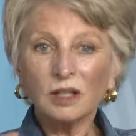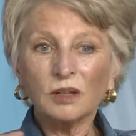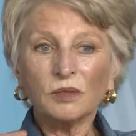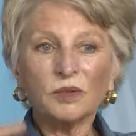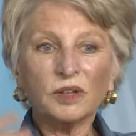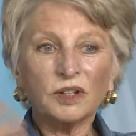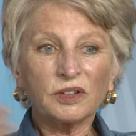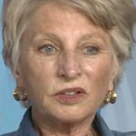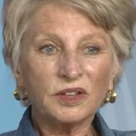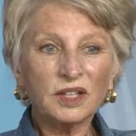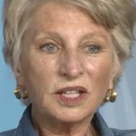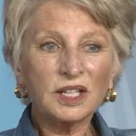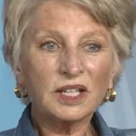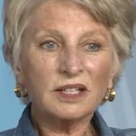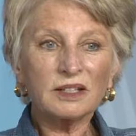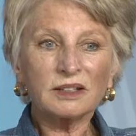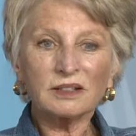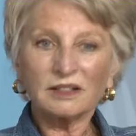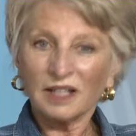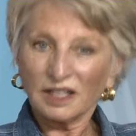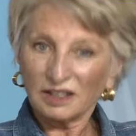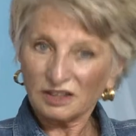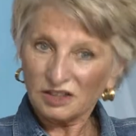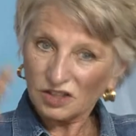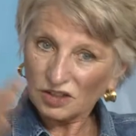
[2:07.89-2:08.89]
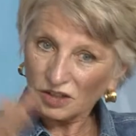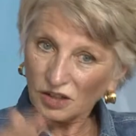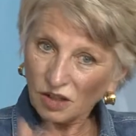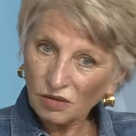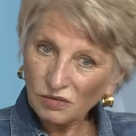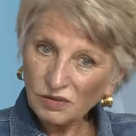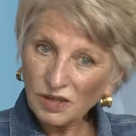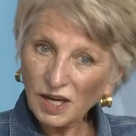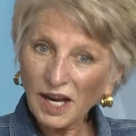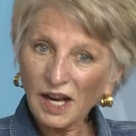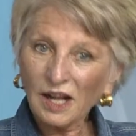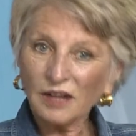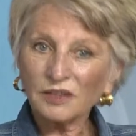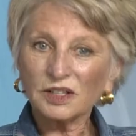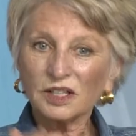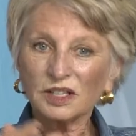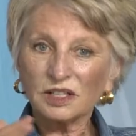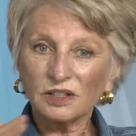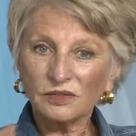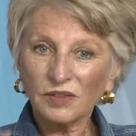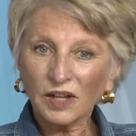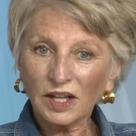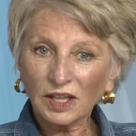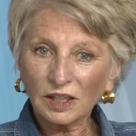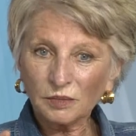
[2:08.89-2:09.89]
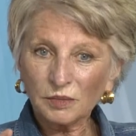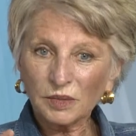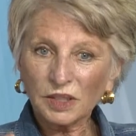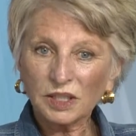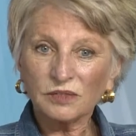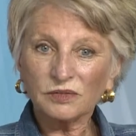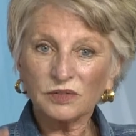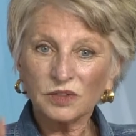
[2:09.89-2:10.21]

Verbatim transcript: with the and slow down the development